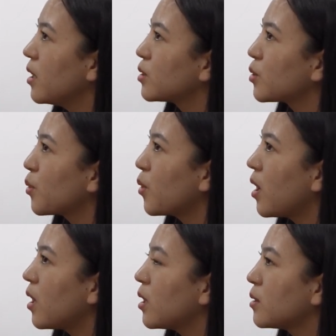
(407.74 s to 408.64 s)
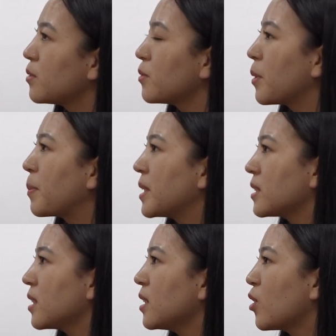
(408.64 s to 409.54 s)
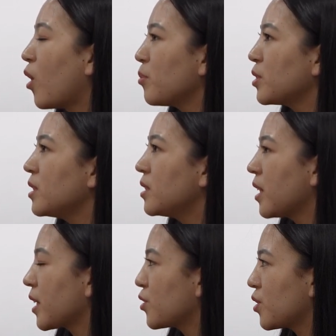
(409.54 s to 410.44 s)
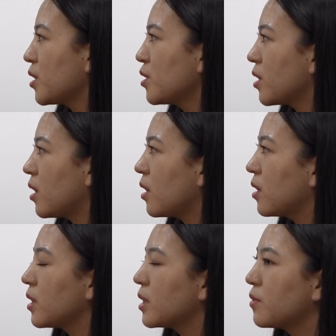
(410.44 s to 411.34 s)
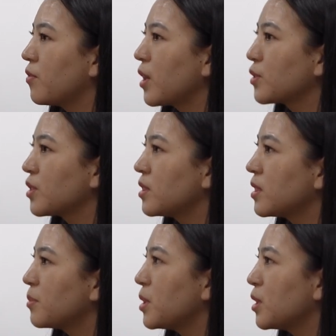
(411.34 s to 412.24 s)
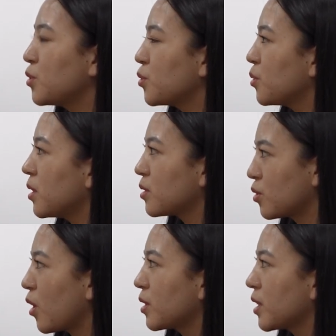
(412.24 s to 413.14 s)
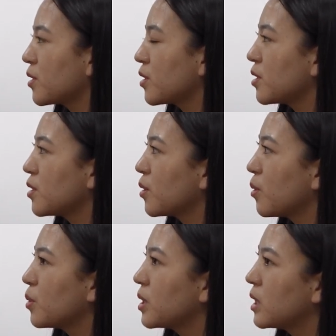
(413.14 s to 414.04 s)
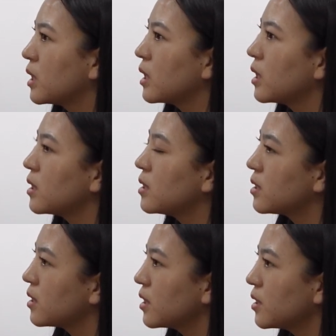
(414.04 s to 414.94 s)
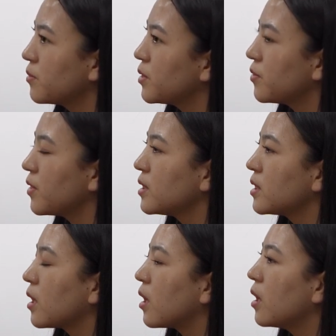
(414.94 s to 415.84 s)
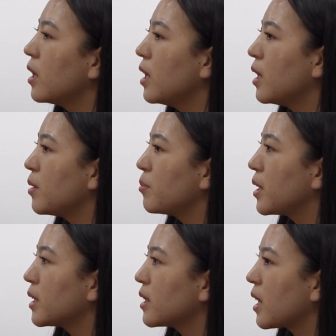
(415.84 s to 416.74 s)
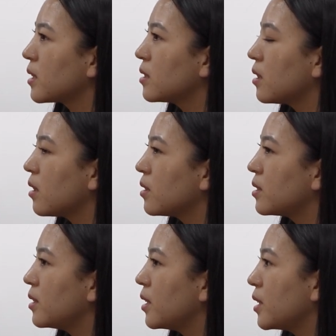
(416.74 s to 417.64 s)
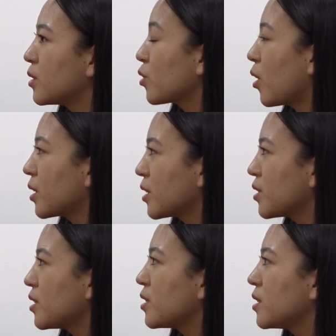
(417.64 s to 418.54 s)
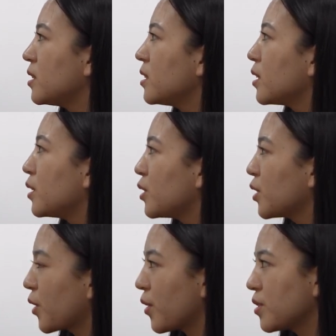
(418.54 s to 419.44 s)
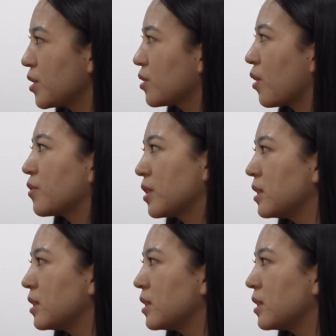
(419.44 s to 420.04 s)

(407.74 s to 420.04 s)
So basically, commodity exchange, it functions similar to a stock exchange, with the distinctive difference being that the stock exchange deals in the securities of the